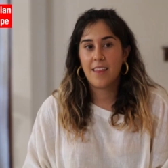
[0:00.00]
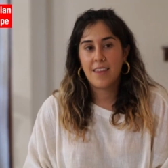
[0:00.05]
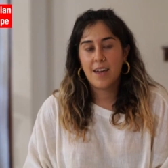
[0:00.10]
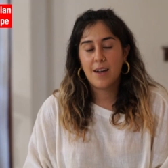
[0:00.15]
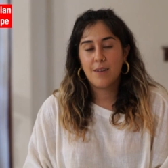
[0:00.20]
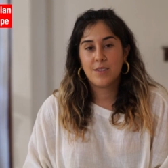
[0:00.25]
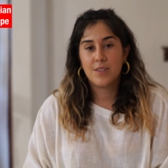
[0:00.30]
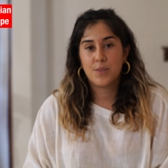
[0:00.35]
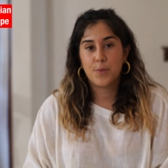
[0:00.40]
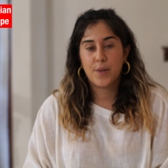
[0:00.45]
And
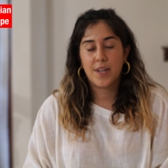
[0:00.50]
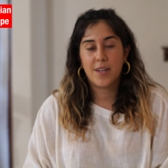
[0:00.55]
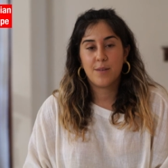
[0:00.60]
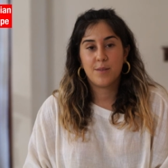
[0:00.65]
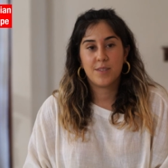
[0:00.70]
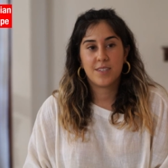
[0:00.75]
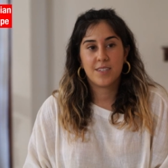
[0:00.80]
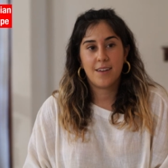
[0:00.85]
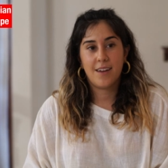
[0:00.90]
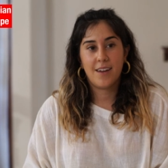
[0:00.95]
that was when
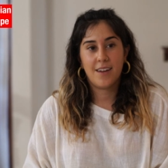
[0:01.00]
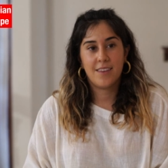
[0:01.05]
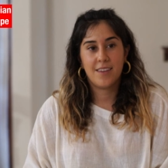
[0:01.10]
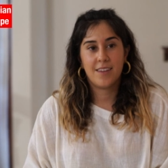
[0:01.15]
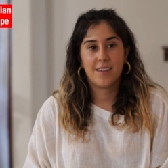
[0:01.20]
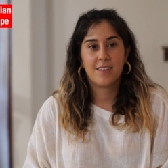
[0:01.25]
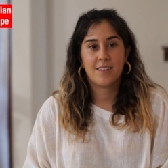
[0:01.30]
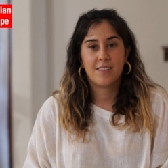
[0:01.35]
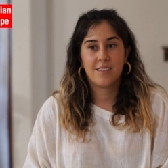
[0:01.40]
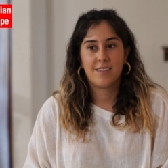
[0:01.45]
I
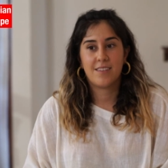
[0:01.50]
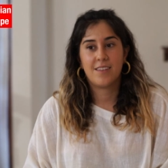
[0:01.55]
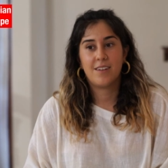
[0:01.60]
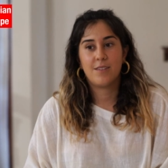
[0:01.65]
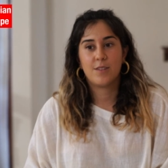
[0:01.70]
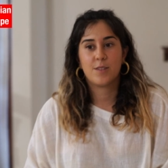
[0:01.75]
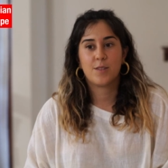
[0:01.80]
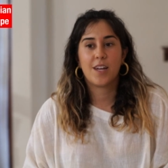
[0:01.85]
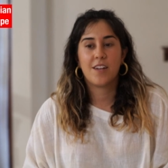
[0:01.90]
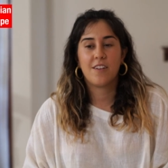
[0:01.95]
think
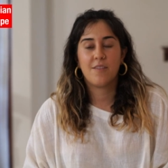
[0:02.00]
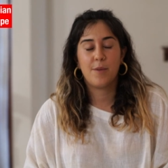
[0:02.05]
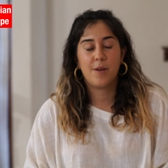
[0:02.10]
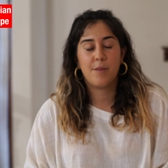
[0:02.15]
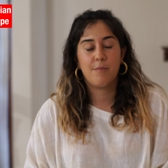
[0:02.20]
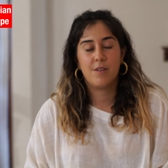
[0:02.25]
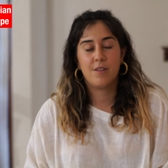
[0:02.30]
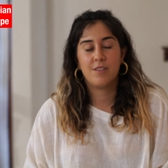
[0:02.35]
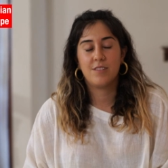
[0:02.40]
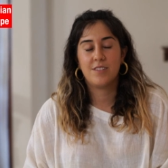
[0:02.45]
that was kind of
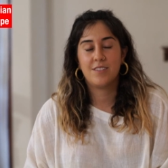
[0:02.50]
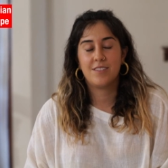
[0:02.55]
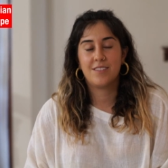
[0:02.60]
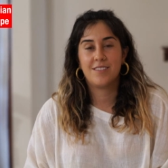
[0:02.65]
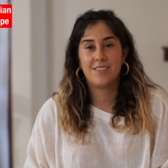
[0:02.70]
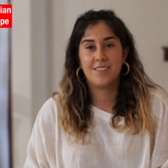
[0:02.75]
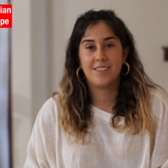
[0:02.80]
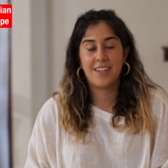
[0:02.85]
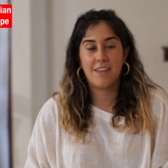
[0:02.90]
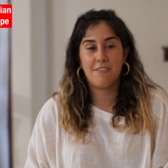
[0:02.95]
my
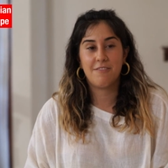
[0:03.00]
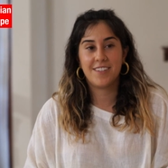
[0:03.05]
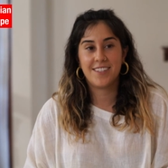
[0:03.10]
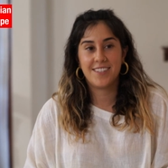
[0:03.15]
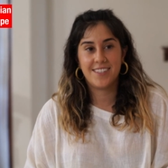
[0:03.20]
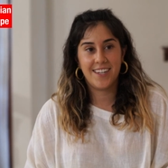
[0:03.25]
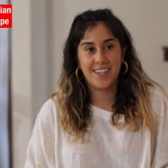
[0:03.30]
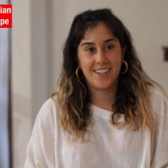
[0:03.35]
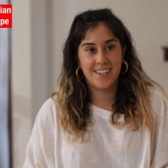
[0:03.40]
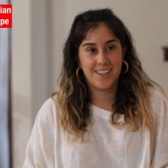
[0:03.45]
most
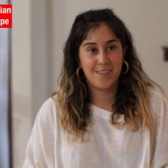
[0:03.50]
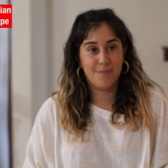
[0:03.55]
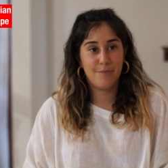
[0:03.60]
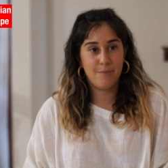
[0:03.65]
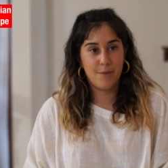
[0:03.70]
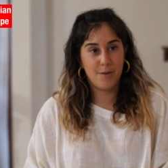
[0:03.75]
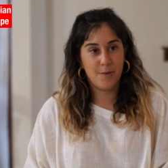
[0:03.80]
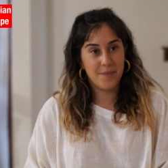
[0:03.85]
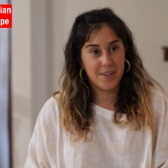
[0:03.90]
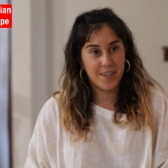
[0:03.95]

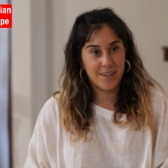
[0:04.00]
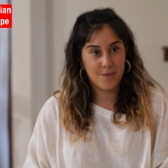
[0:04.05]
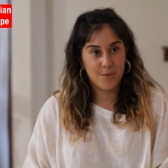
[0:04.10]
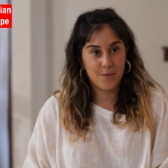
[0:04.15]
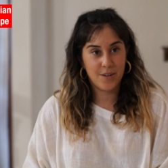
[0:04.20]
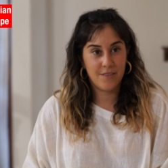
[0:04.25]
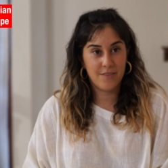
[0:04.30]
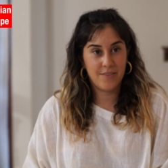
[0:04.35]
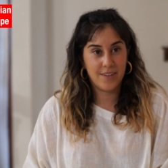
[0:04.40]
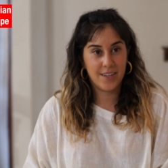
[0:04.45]
devastated moment,
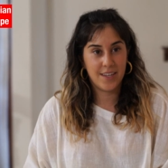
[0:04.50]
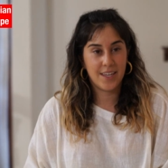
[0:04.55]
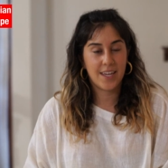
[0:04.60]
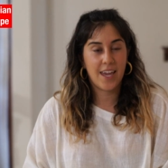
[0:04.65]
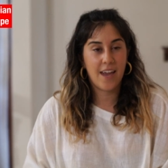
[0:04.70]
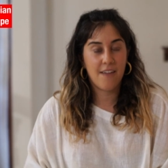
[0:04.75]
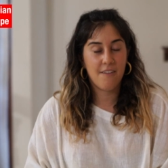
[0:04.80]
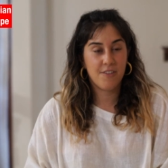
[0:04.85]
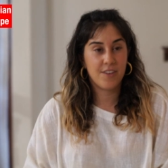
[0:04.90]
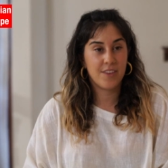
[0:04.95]
where I felt like
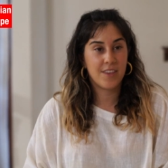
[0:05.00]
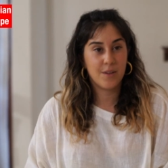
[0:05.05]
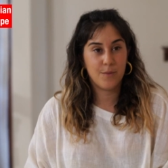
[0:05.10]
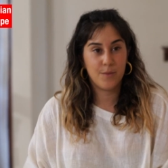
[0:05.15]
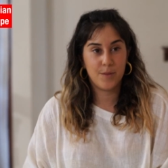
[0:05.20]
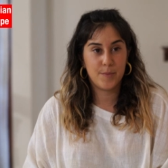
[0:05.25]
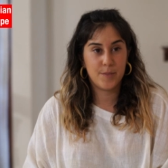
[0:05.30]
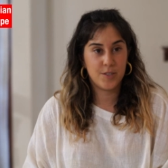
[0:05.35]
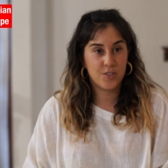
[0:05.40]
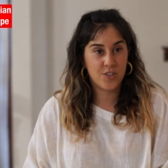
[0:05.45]
everything
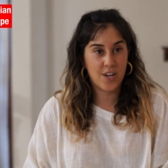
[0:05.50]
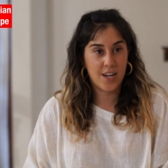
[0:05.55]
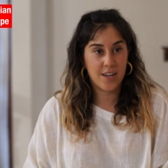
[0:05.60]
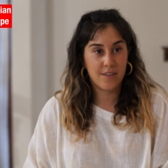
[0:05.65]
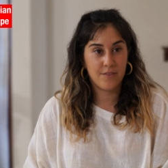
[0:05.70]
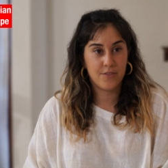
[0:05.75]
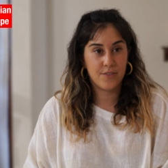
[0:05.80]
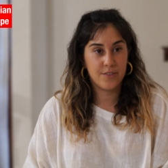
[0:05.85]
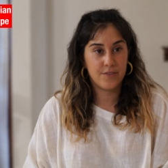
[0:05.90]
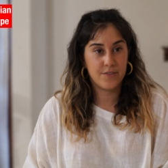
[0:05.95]
we'd been
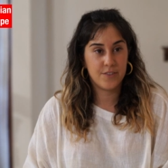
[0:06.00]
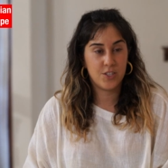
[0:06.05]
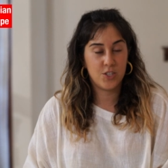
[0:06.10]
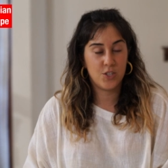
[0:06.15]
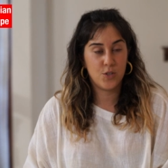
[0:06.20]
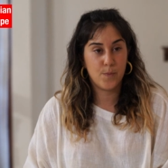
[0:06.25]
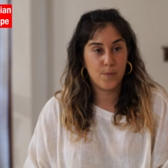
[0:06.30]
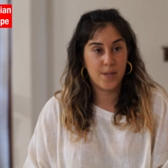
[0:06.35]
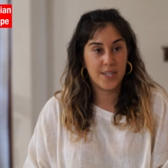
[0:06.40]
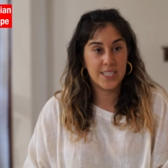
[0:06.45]
trying for
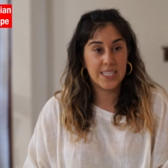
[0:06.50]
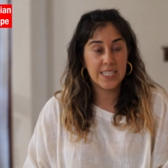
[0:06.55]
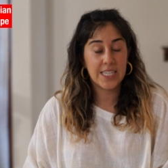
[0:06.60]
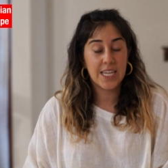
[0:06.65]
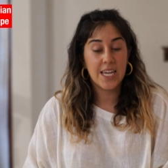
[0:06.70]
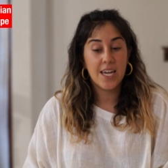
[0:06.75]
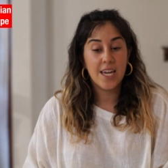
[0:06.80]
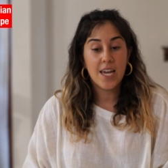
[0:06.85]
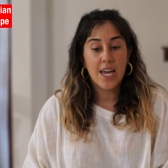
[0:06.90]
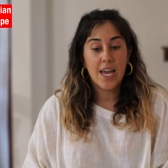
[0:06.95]
2 months
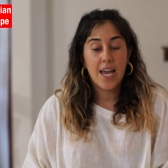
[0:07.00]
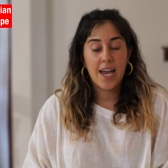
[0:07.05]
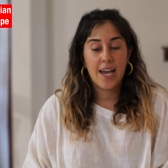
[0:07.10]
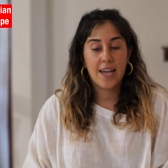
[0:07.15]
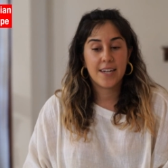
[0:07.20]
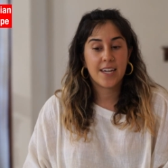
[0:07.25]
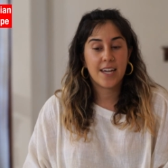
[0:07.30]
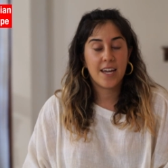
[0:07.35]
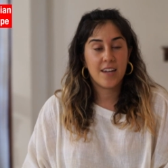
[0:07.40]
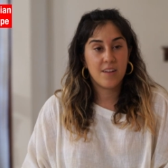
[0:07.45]

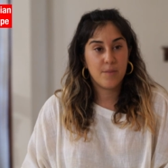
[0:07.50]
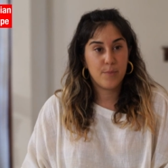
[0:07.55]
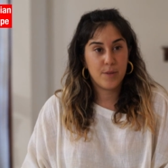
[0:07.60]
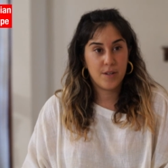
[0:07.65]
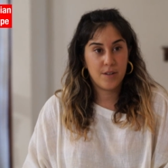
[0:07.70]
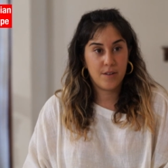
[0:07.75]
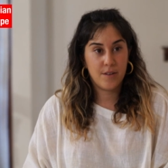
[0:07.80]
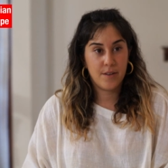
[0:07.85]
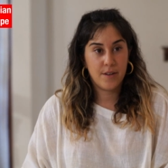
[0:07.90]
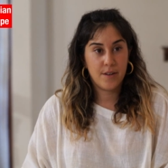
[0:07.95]
had kind of
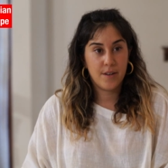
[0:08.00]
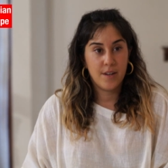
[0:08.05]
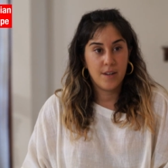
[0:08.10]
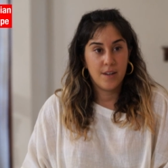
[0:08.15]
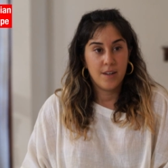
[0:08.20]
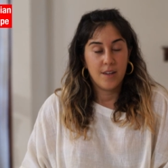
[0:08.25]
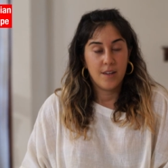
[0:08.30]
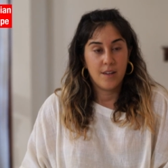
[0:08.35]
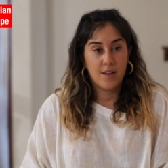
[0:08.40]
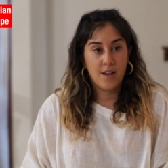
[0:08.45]
been,
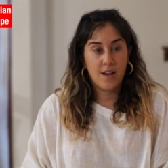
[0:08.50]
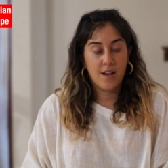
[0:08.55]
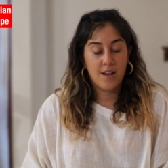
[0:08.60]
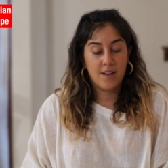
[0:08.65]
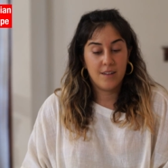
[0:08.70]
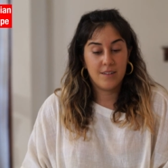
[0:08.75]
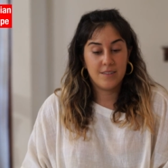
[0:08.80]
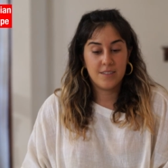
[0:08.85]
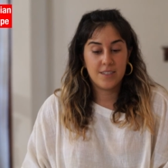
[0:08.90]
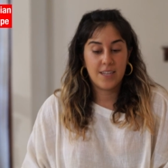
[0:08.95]

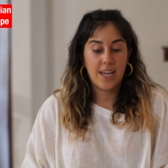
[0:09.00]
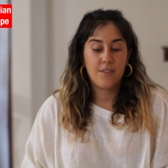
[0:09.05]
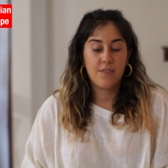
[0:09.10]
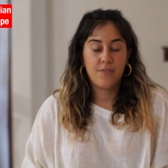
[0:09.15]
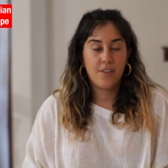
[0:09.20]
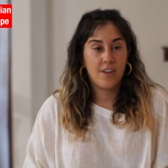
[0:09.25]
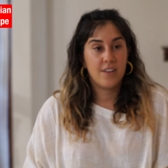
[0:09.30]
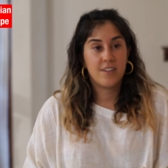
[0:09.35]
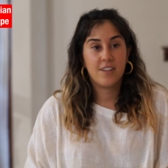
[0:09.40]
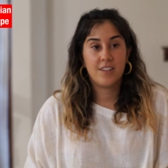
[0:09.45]
had
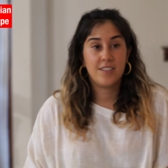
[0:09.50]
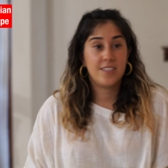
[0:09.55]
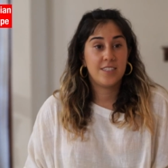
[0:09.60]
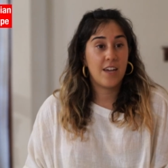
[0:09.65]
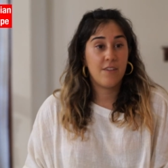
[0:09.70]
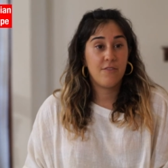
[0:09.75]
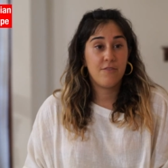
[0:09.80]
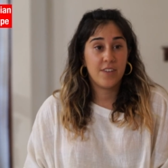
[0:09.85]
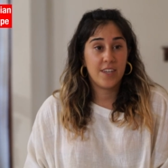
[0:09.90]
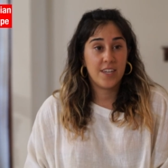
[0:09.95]
fallen on
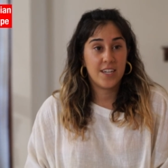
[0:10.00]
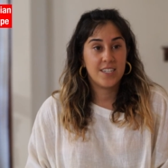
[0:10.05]
deaf